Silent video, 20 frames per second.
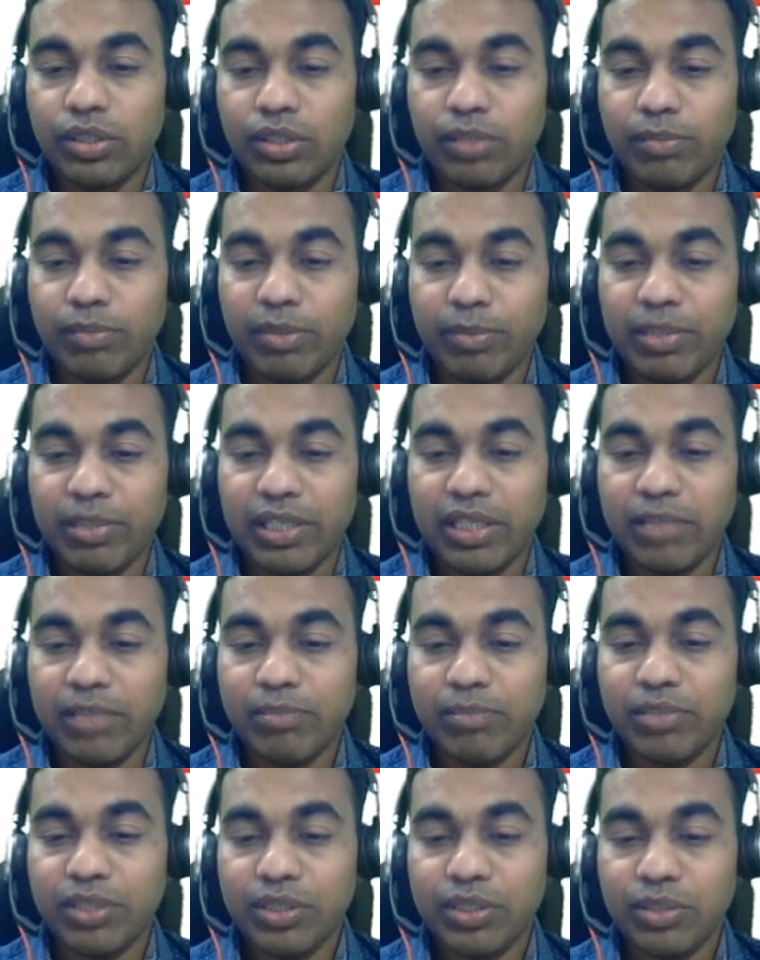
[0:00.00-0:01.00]
maybe
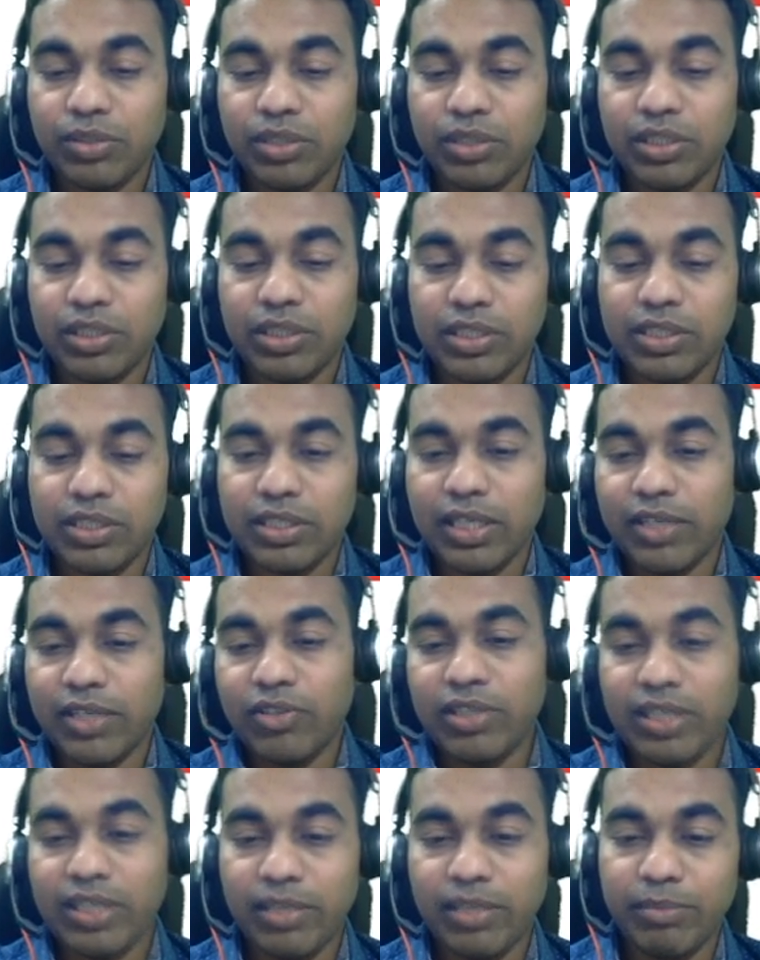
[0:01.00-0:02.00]
left. So this is, I
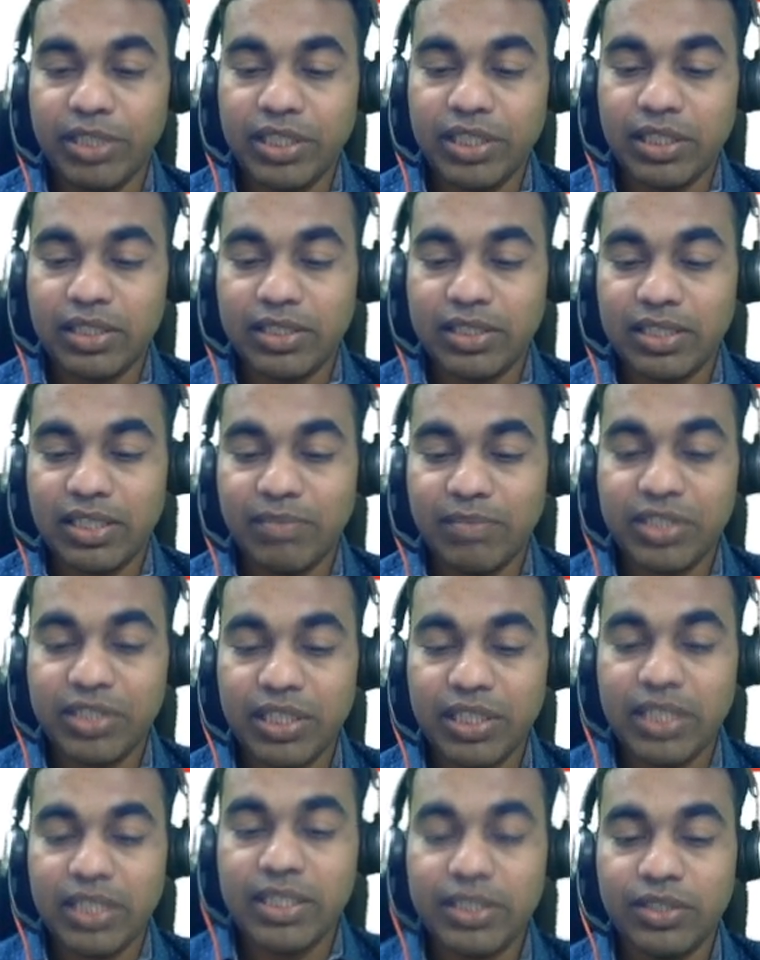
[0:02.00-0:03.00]
will name it as left
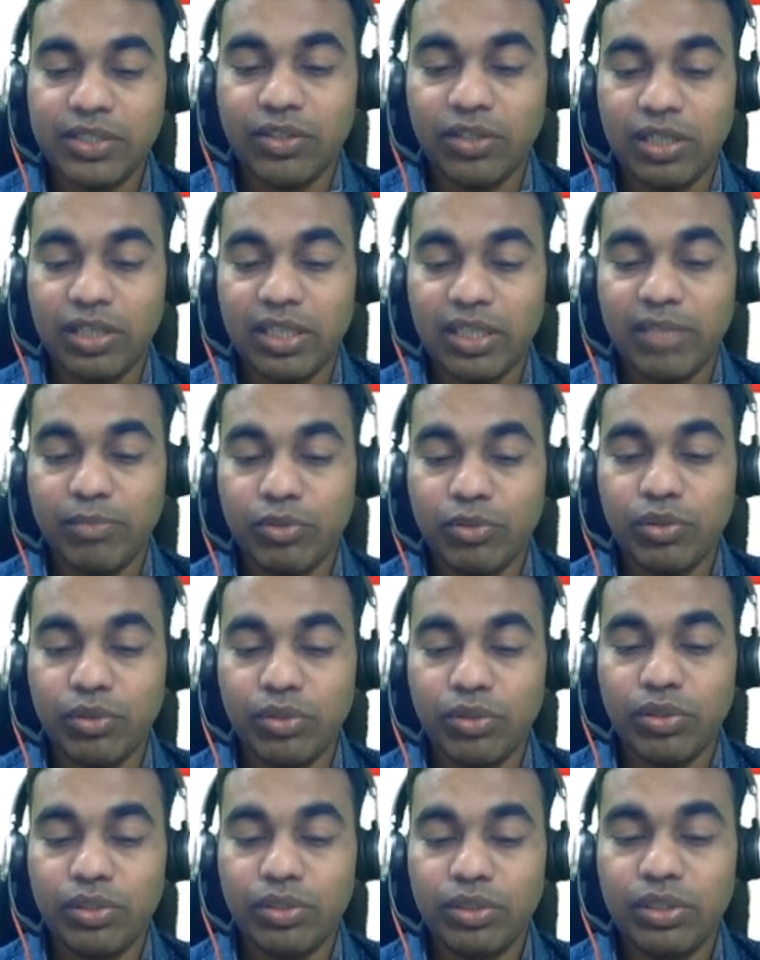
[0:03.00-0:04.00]
child or left
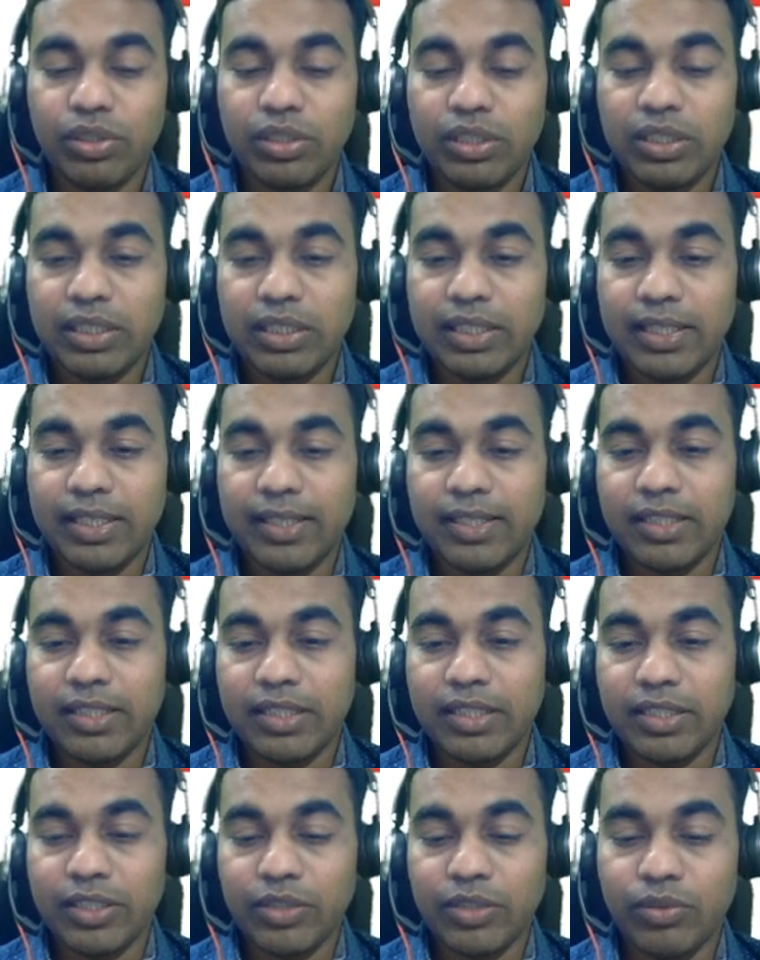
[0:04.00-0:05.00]
node, then
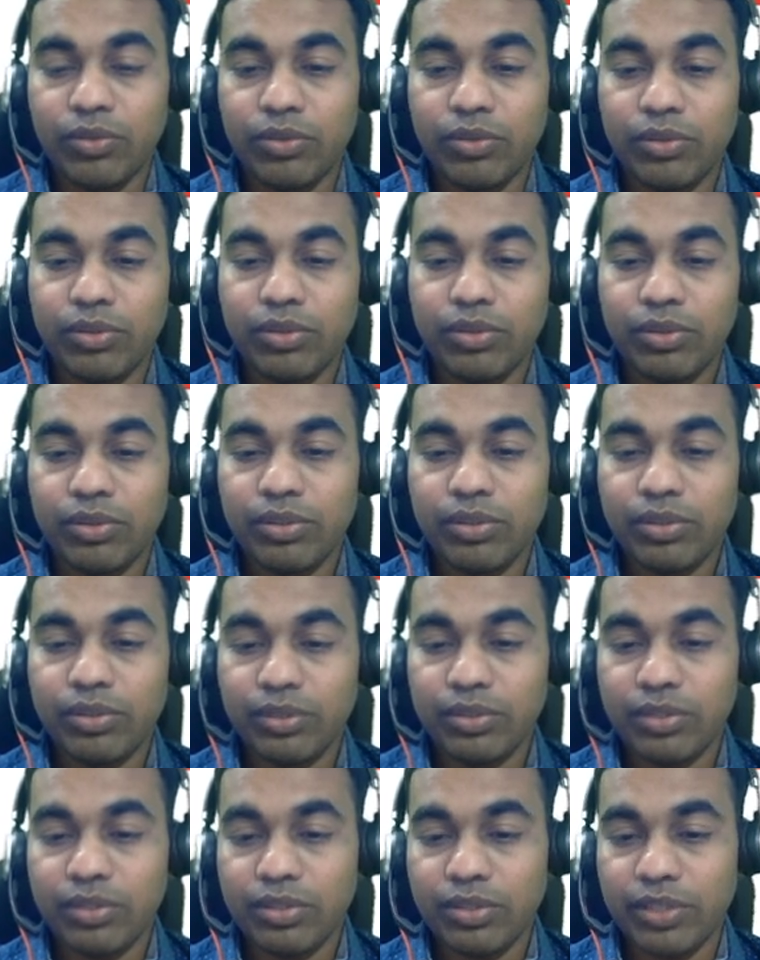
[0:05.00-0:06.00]
tree node,
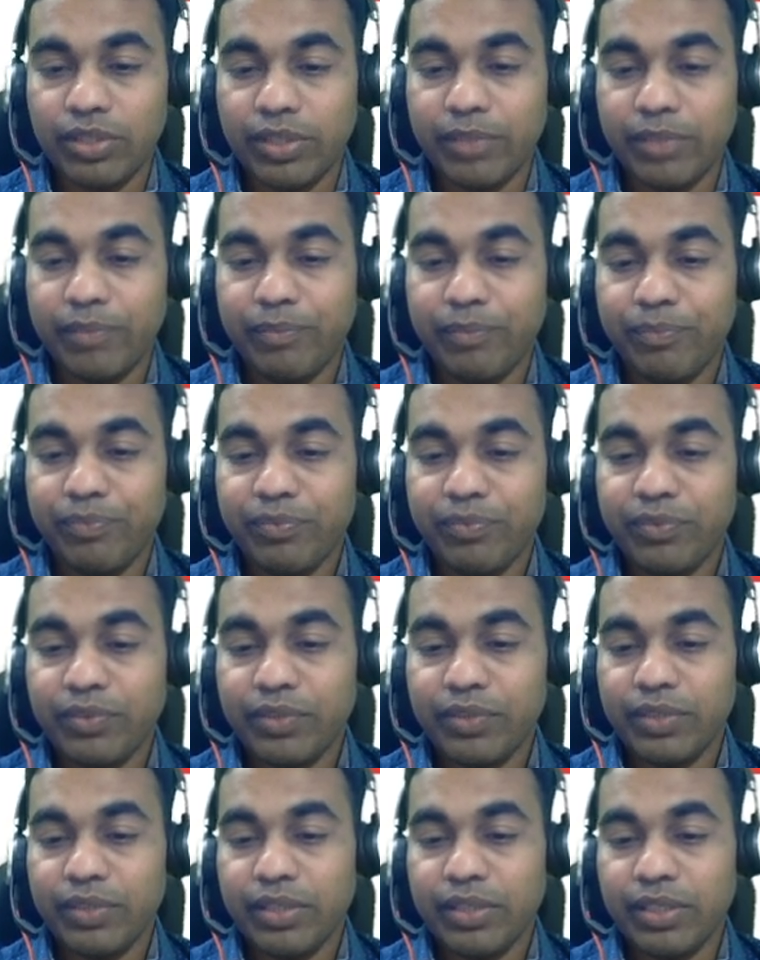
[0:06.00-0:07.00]
sorry,
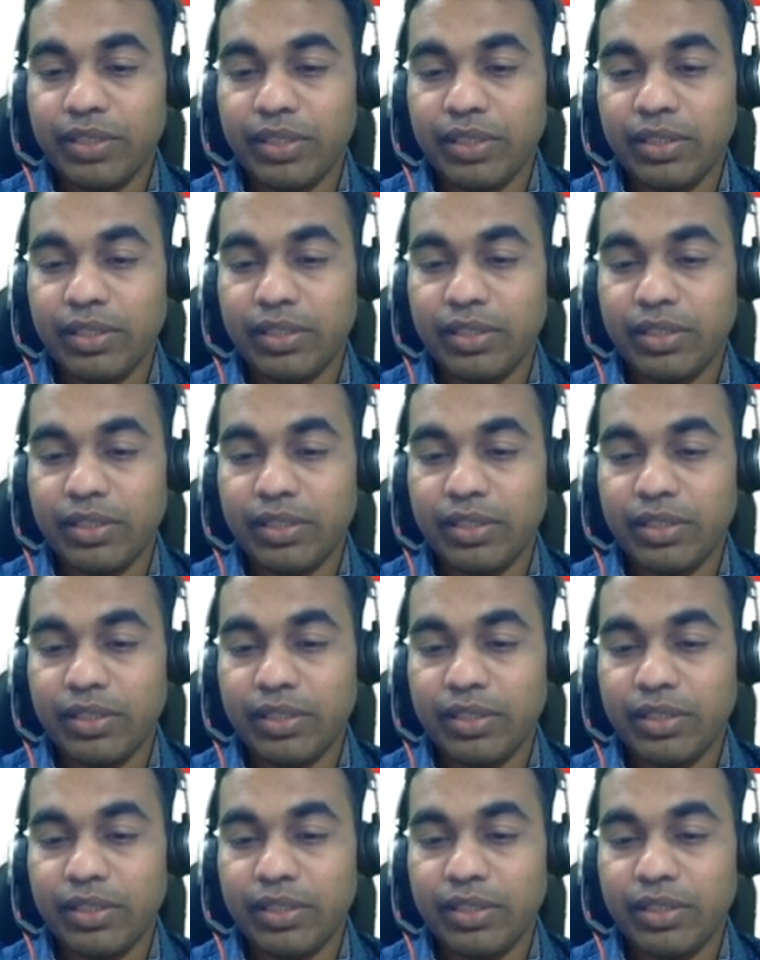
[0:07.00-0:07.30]
yeah,